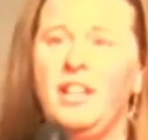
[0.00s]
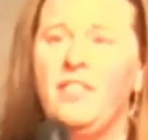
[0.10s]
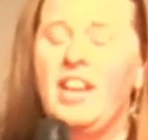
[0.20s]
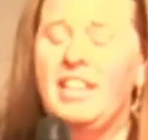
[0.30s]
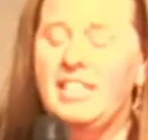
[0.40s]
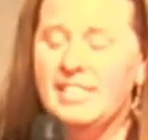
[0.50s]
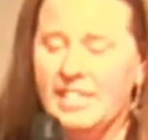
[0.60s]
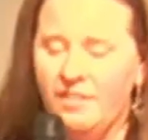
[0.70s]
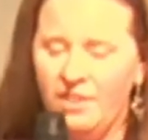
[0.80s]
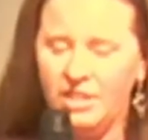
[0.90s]
that he's
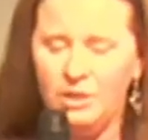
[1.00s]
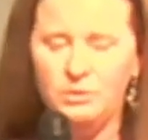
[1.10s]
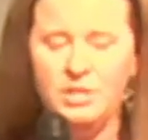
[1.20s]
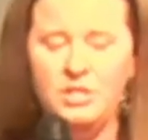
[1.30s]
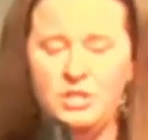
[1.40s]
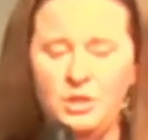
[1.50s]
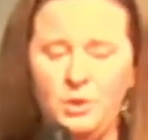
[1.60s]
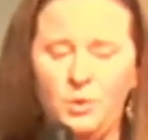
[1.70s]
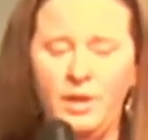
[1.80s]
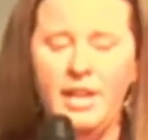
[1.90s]
given you to
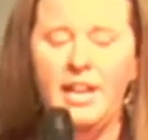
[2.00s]
do